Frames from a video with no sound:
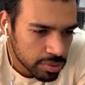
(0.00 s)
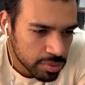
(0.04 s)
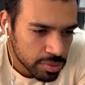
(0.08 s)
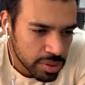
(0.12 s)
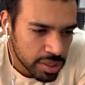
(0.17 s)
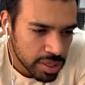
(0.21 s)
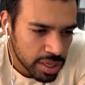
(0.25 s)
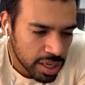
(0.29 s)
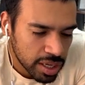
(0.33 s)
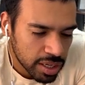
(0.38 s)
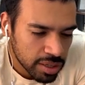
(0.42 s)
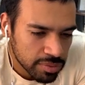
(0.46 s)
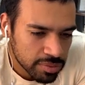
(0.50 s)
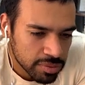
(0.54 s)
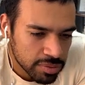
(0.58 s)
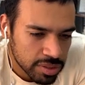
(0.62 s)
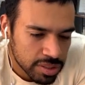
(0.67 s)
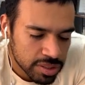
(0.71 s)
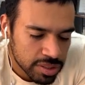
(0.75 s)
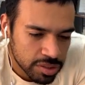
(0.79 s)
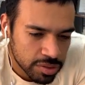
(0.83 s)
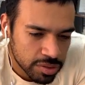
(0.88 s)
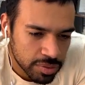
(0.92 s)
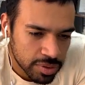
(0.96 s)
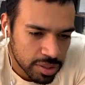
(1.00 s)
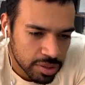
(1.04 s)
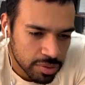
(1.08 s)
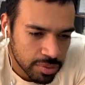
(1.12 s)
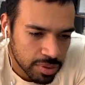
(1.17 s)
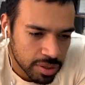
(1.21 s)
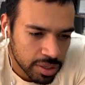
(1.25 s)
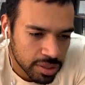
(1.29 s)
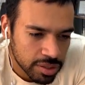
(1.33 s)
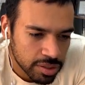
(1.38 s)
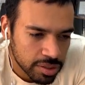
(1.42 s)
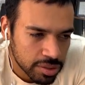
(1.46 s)
We have this trade
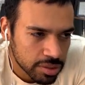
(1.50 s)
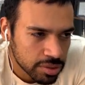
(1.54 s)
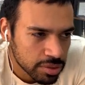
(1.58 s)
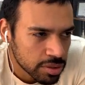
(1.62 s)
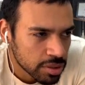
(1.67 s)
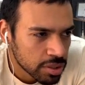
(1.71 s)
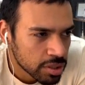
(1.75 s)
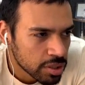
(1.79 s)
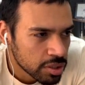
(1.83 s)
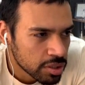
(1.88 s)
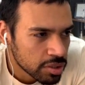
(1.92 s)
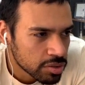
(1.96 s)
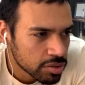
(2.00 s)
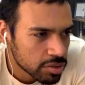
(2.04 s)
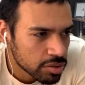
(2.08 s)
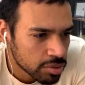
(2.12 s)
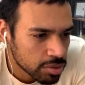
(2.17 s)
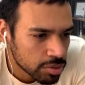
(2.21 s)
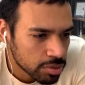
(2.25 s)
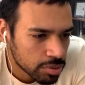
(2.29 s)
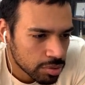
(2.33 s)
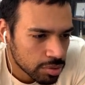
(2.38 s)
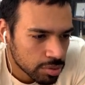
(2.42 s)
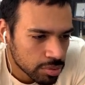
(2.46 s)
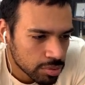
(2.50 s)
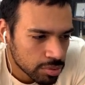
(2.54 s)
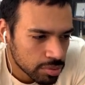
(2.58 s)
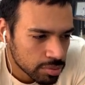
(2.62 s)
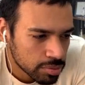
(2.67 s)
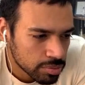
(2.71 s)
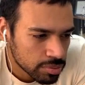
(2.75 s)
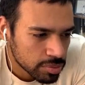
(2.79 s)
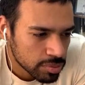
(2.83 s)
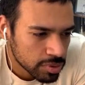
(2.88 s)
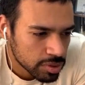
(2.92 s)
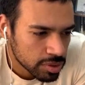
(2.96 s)
right here. So
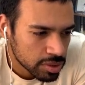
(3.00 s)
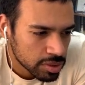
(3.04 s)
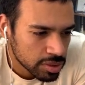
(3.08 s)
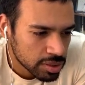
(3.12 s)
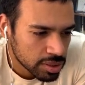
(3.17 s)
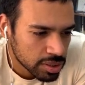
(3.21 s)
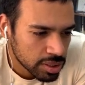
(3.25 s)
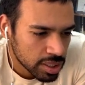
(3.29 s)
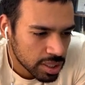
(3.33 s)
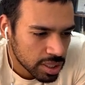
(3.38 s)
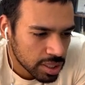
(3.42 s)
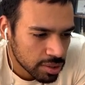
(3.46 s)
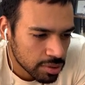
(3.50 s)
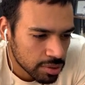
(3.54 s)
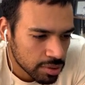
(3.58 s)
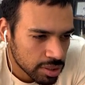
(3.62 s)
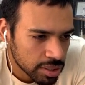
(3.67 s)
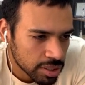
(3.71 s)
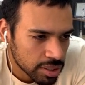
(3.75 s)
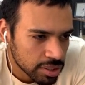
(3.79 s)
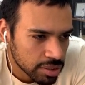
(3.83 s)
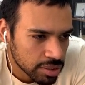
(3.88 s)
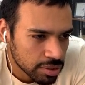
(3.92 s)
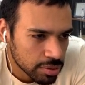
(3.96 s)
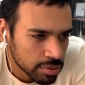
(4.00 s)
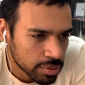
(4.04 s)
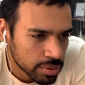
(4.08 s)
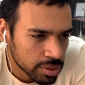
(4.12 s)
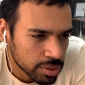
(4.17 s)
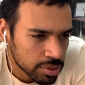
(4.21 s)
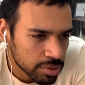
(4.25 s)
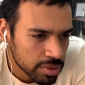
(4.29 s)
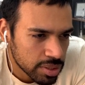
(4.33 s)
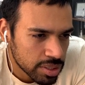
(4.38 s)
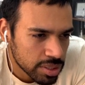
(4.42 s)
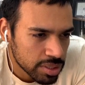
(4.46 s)
here
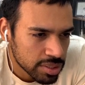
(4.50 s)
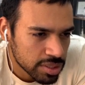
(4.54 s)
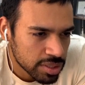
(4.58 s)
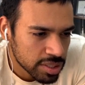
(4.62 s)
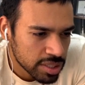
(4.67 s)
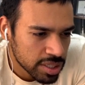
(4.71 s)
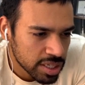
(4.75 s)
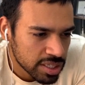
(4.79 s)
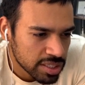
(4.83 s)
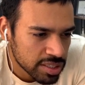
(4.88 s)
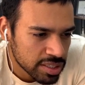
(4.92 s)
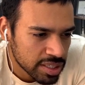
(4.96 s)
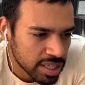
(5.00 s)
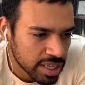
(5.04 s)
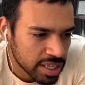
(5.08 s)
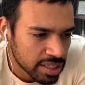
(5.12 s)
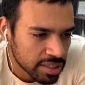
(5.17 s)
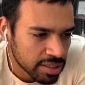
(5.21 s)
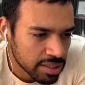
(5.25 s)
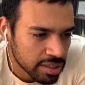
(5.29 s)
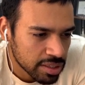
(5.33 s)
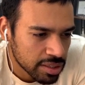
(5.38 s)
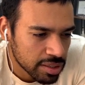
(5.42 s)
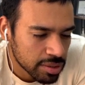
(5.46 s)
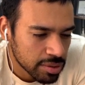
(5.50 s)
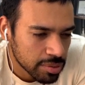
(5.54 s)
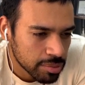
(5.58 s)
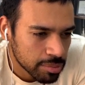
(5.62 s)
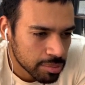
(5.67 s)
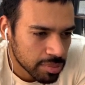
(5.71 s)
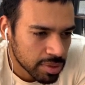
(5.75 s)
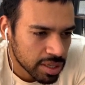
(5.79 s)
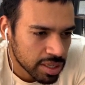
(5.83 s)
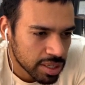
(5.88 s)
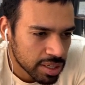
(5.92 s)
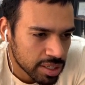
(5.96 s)
you can see exactly
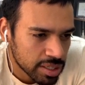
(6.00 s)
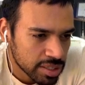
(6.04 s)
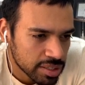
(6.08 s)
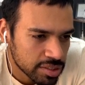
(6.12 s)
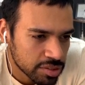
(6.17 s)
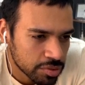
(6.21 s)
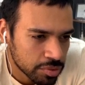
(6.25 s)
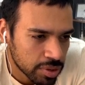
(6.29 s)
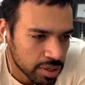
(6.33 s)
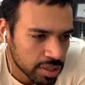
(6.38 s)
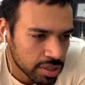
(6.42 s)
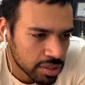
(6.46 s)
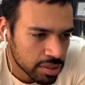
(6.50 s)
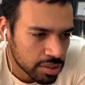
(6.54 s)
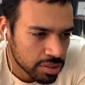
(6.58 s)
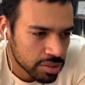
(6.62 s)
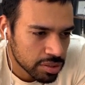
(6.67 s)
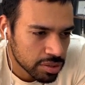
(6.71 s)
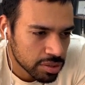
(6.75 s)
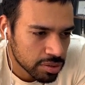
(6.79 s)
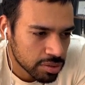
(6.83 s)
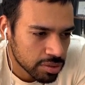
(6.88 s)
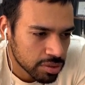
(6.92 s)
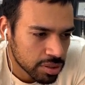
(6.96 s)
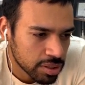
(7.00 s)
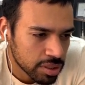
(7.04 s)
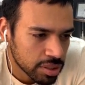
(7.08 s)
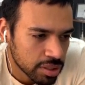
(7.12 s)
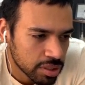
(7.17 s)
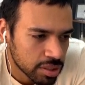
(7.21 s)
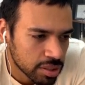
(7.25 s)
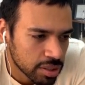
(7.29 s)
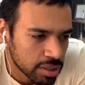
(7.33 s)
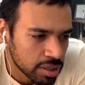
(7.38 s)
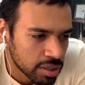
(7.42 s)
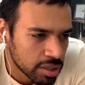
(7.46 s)
my strategy. Okay,
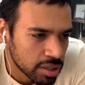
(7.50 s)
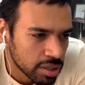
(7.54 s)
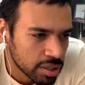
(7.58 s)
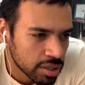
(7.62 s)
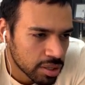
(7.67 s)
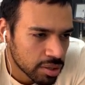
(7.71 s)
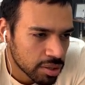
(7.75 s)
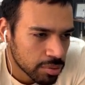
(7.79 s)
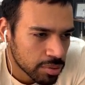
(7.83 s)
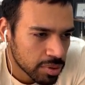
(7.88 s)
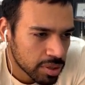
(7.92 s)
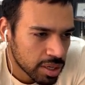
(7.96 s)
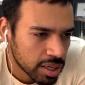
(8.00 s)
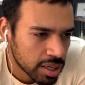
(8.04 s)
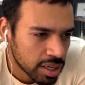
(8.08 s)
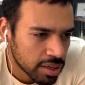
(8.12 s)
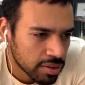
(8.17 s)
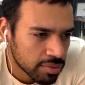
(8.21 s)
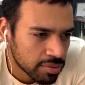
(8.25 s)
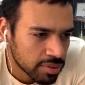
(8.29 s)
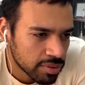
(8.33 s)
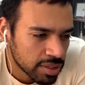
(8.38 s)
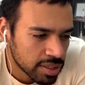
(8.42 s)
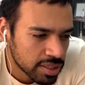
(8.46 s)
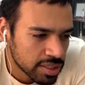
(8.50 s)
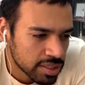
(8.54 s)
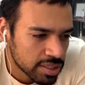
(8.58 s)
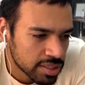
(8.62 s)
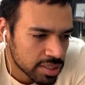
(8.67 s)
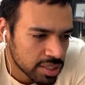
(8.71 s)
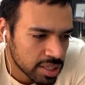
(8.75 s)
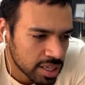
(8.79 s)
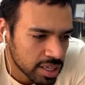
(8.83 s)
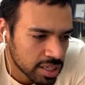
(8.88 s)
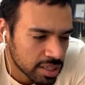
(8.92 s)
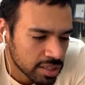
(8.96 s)
we have
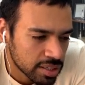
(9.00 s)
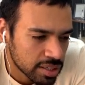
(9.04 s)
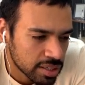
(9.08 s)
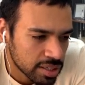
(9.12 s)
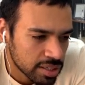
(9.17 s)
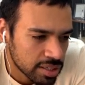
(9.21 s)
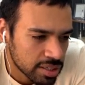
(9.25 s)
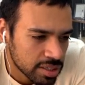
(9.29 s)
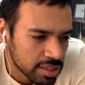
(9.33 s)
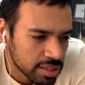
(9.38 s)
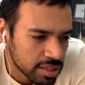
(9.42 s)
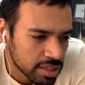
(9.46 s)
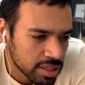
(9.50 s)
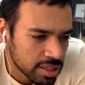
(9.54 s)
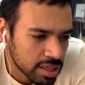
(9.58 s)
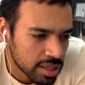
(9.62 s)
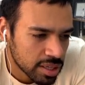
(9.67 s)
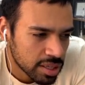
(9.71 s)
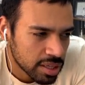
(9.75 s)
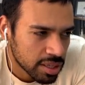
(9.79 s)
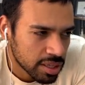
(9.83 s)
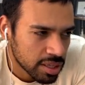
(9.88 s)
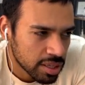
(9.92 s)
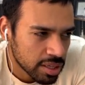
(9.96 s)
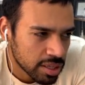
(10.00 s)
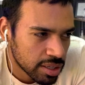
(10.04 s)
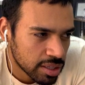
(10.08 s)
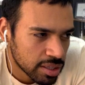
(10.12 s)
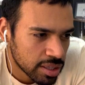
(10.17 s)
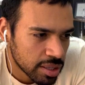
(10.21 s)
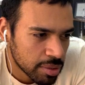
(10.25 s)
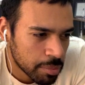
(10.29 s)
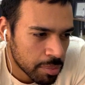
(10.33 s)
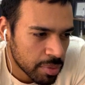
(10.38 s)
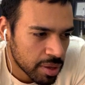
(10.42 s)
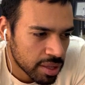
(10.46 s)
exactly
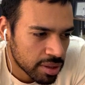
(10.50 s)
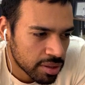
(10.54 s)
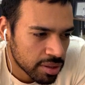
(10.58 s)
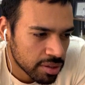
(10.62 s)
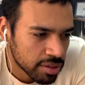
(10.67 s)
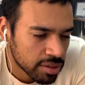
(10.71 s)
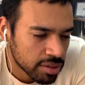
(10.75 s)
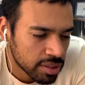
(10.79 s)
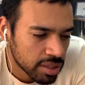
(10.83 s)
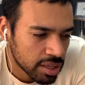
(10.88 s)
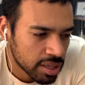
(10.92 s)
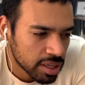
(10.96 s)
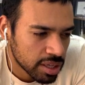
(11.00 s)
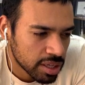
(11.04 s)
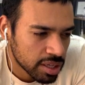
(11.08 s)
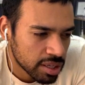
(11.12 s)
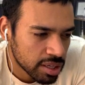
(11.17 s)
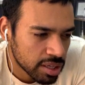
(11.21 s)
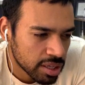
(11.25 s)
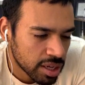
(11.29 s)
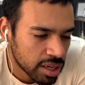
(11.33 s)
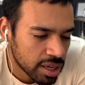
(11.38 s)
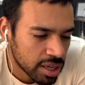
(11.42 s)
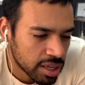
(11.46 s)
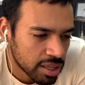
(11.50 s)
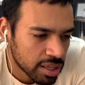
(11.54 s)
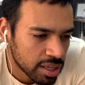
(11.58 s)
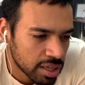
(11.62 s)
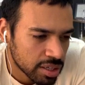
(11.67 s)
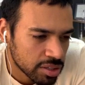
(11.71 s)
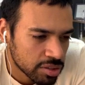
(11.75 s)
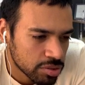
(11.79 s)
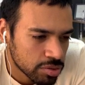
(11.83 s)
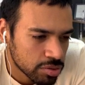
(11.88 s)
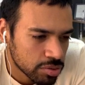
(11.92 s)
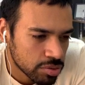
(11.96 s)
the pattern I
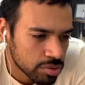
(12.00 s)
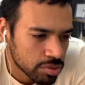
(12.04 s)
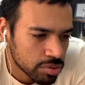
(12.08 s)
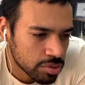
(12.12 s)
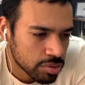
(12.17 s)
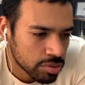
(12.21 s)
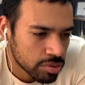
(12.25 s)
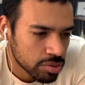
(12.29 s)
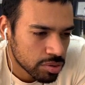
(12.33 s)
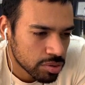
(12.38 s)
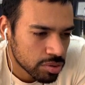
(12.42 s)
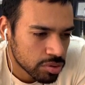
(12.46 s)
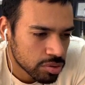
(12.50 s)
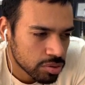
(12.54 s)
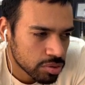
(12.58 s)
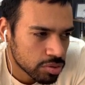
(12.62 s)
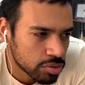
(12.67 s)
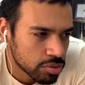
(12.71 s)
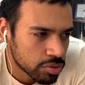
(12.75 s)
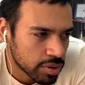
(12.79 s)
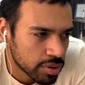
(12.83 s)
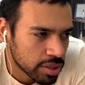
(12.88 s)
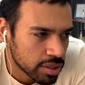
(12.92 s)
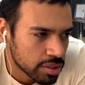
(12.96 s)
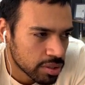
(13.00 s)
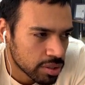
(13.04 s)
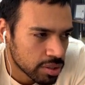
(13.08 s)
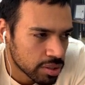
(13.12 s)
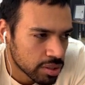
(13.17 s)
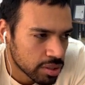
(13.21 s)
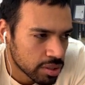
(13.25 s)
like to trade.